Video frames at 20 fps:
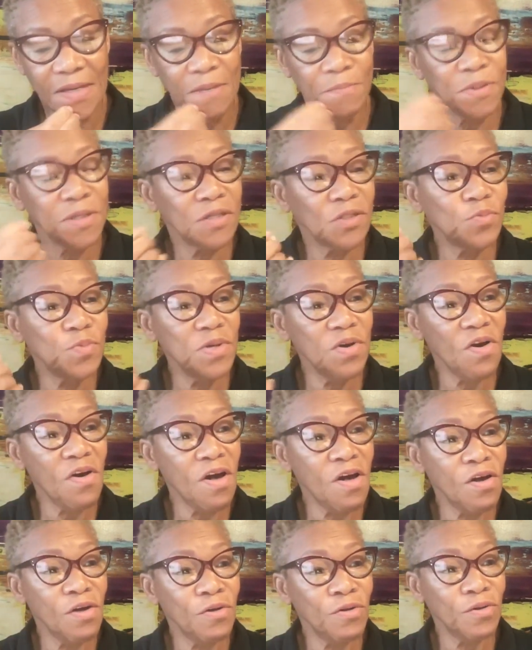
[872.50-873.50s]
Because we
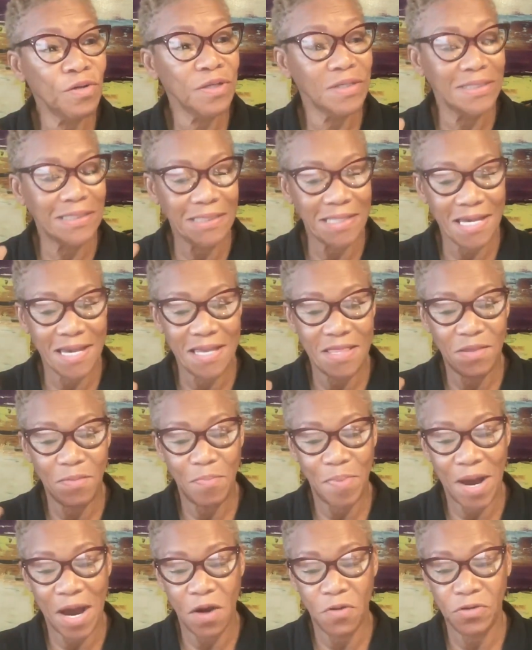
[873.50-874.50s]
all contain the
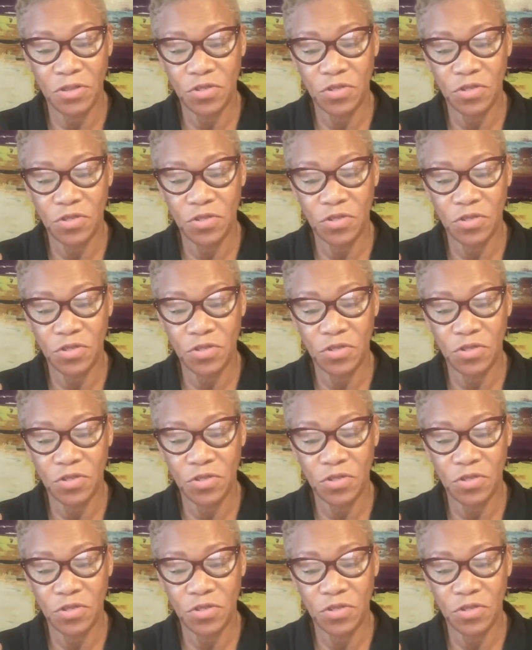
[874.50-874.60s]
power